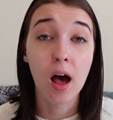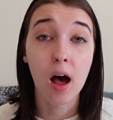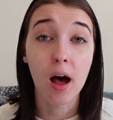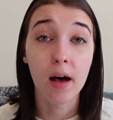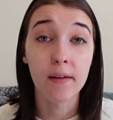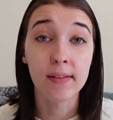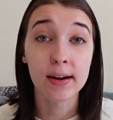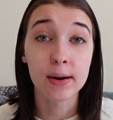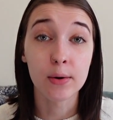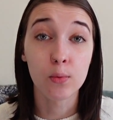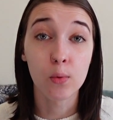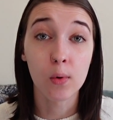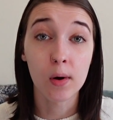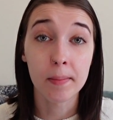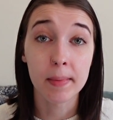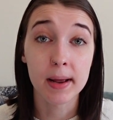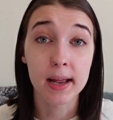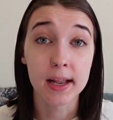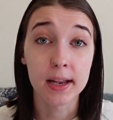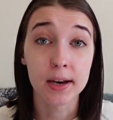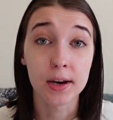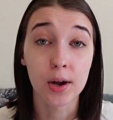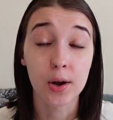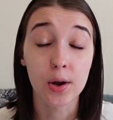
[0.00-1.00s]
of a
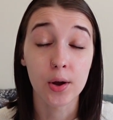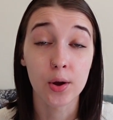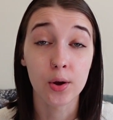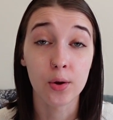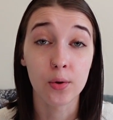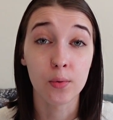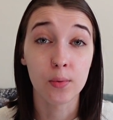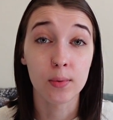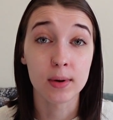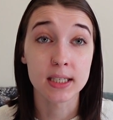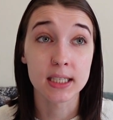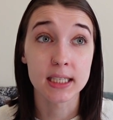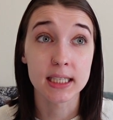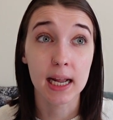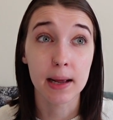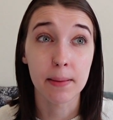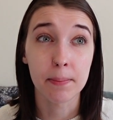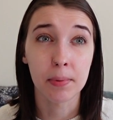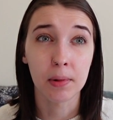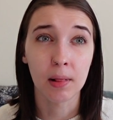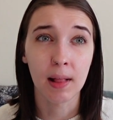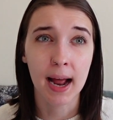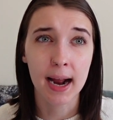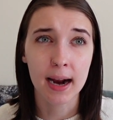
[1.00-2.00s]
woman who was
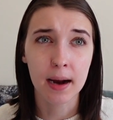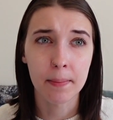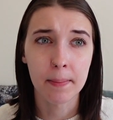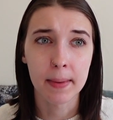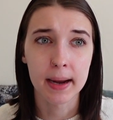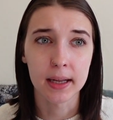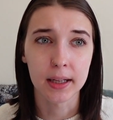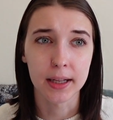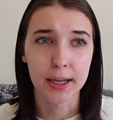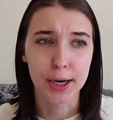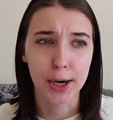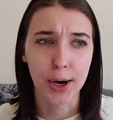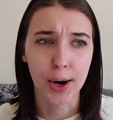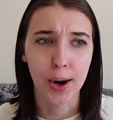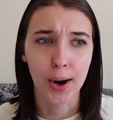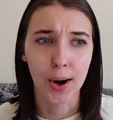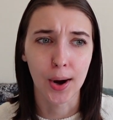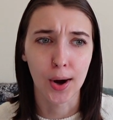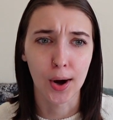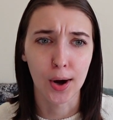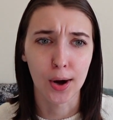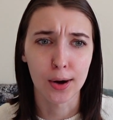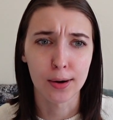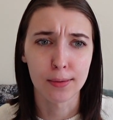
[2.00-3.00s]
blackmailing
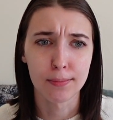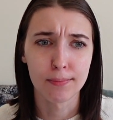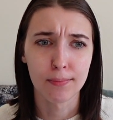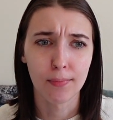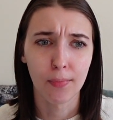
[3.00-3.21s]
her